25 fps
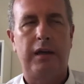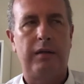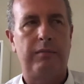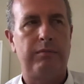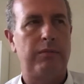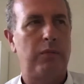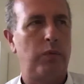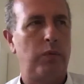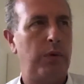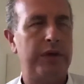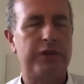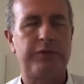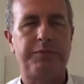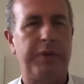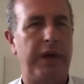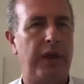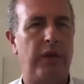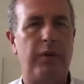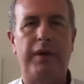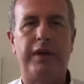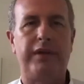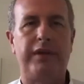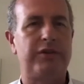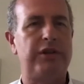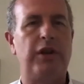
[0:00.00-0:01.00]
Which, by the
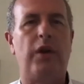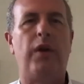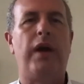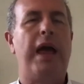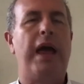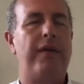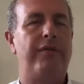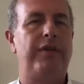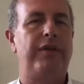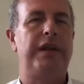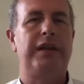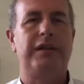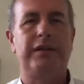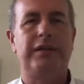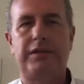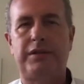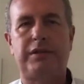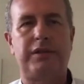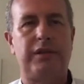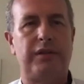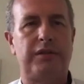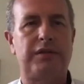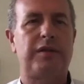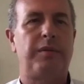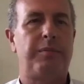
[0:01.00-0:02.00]
way, there's no evidence
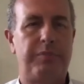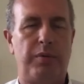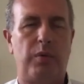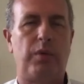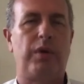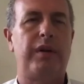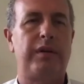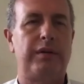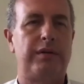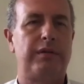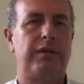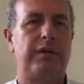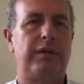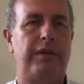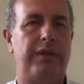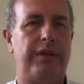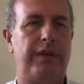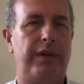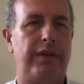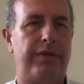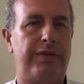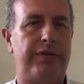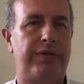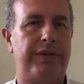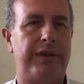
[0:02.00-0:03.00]
to support
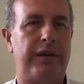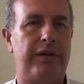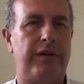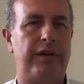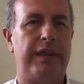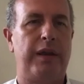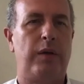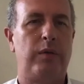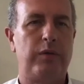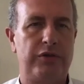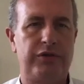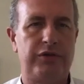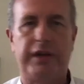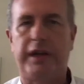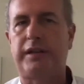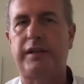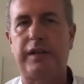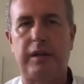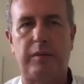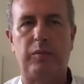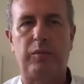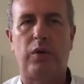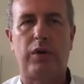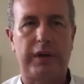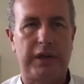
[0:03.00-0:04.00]
the theory that
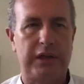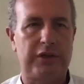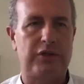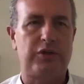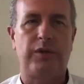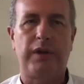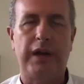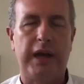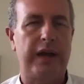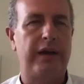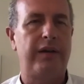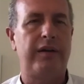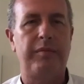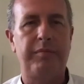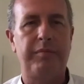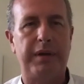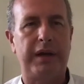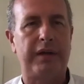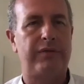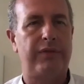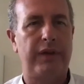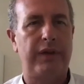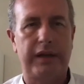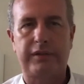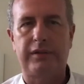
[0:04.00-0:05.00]
rejecting more gets you a higher
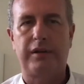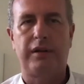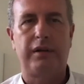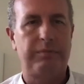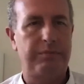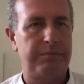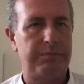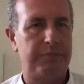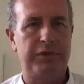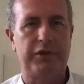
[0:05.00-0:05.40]
impact factor.